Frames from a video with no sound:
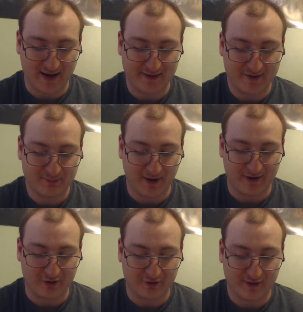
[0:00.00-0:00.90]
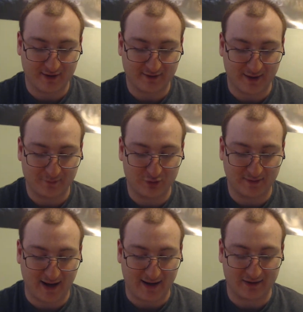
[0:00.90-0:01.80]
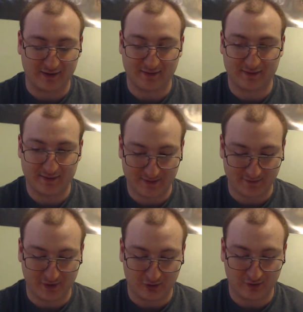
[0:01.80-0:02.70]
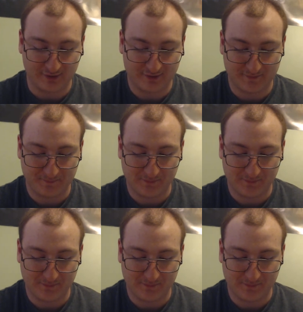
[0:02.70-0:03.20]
any spiders that attempt to attack us, said Douglas.